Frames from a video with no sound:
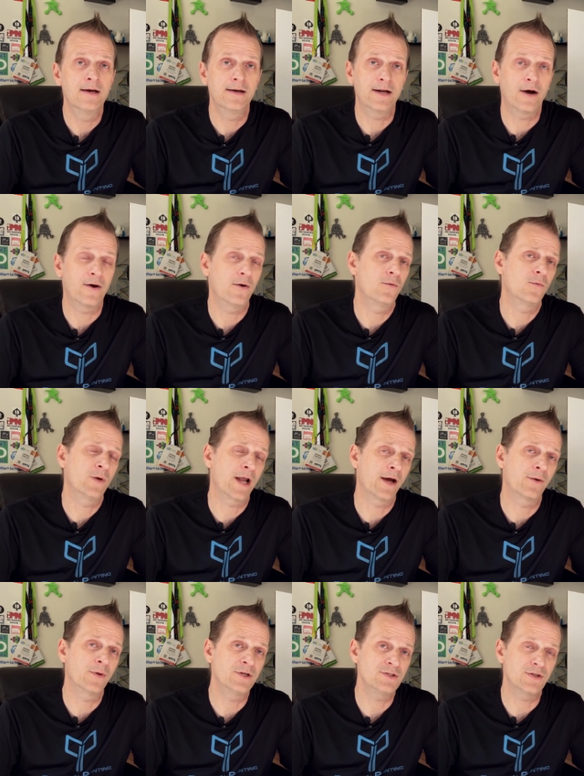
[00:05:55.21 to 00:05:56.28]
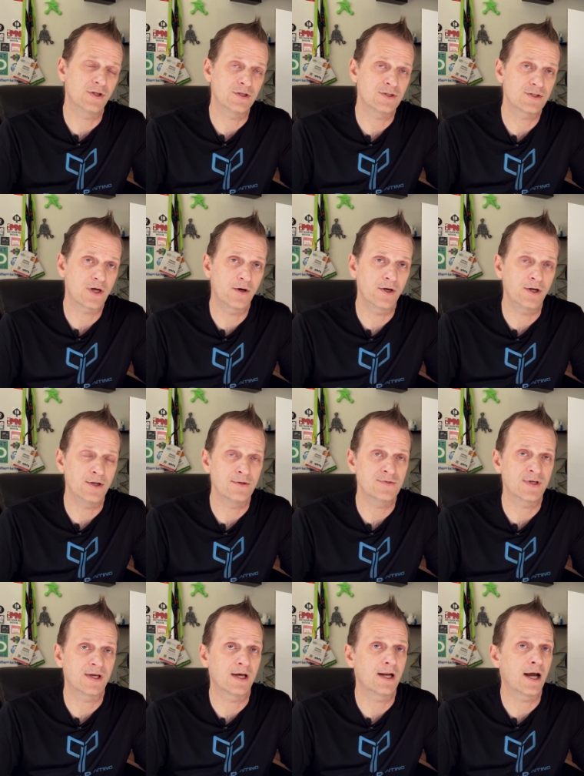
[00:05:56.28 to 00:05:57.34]
Now, when I originally started
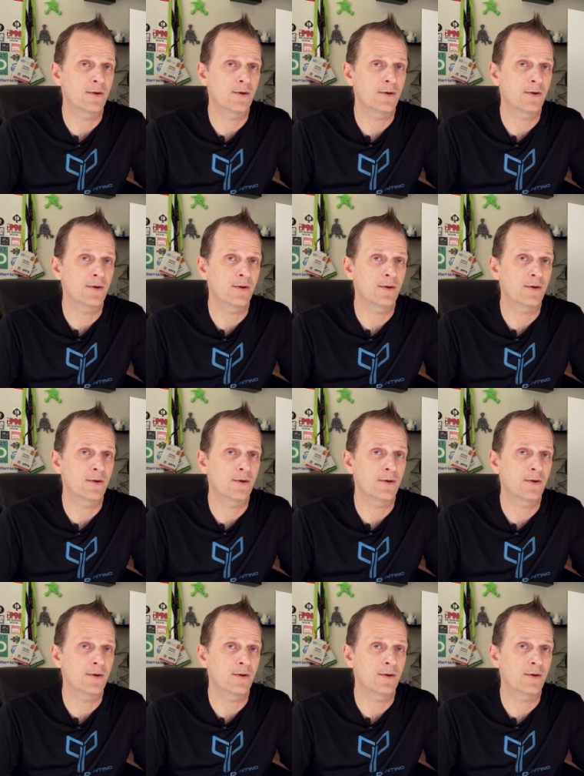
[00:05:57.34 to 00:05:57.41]
using it,